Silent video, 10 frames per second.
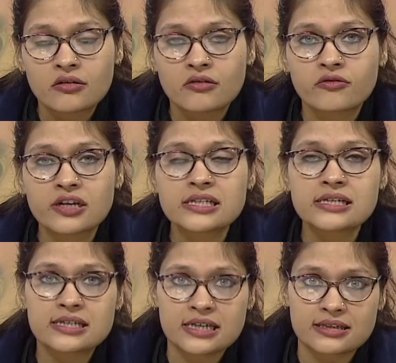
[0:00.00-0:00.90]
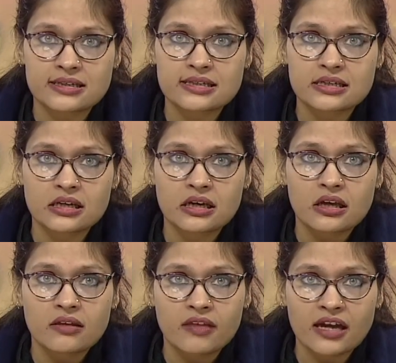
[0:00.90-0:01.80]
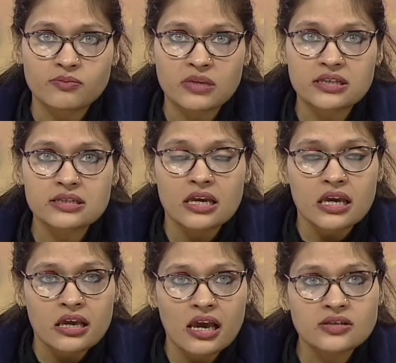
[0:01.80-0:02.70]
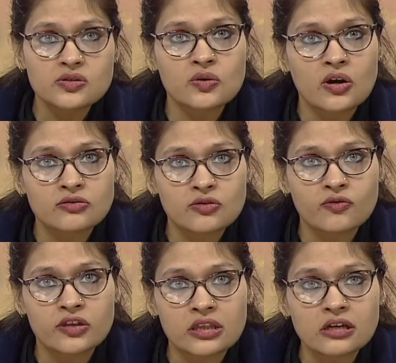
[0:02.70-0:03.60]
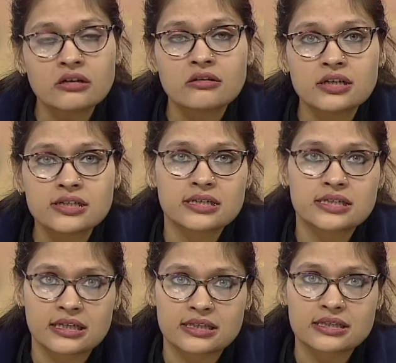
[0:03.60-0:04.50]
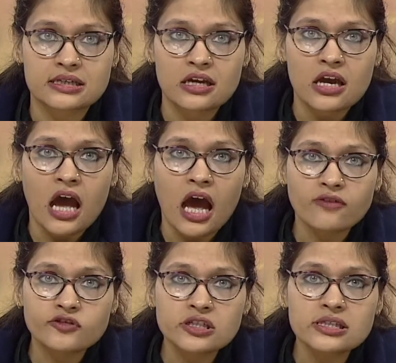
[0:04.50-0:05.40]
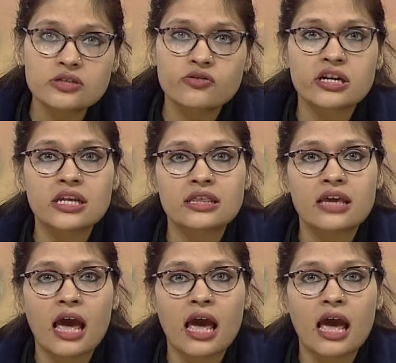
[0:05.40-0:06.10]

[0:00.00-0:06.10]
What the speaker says: written test. That means he has to go through with the written test. After screening the